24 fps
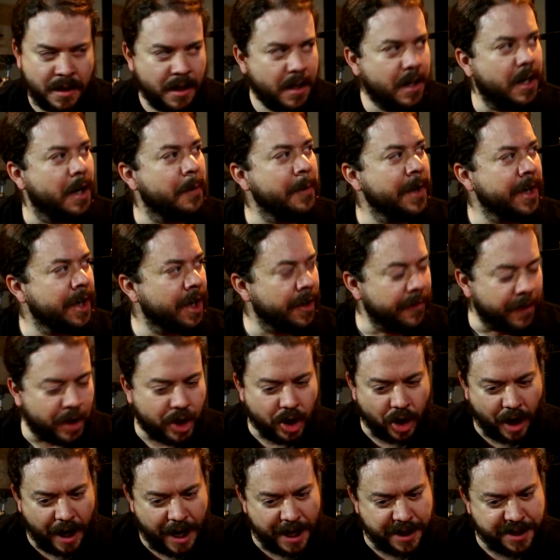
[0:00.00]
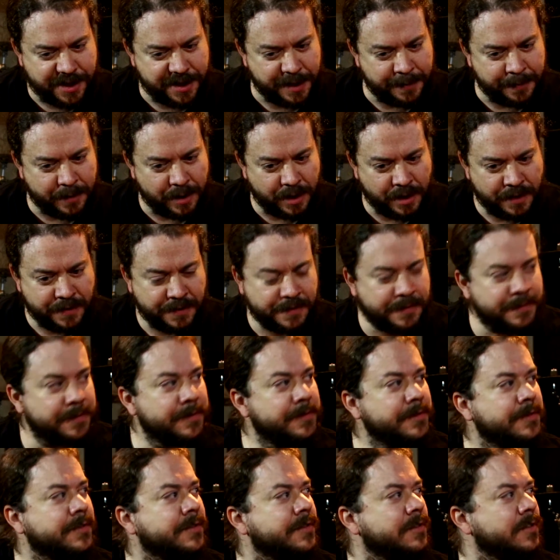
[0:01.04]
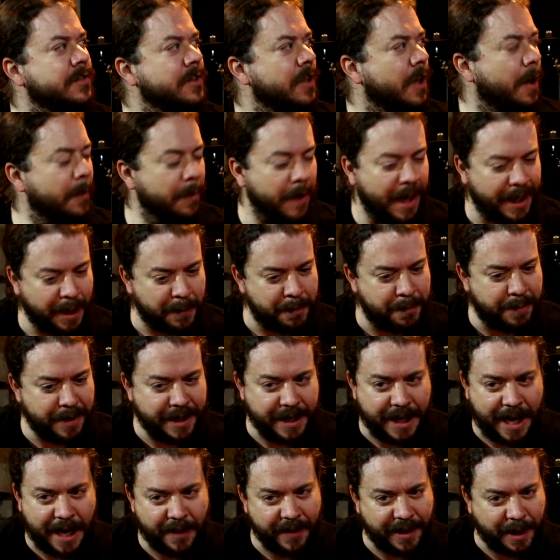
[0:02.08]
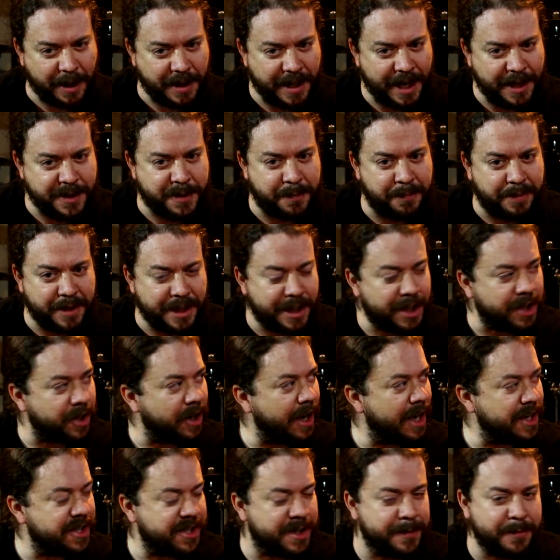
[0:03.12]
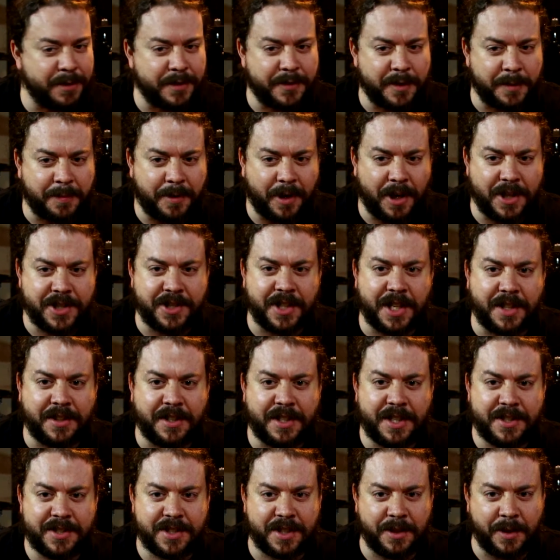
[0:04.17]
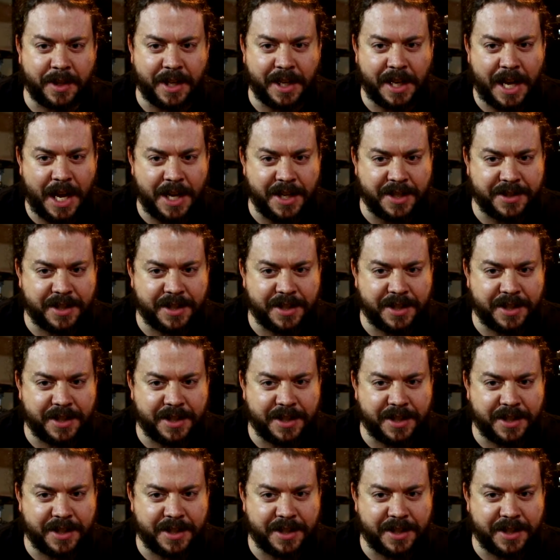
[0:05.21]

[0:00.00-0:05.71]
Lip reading: Come in on the crash cymbal. I like a nice big crash cymbal for parts like this, so it can kind of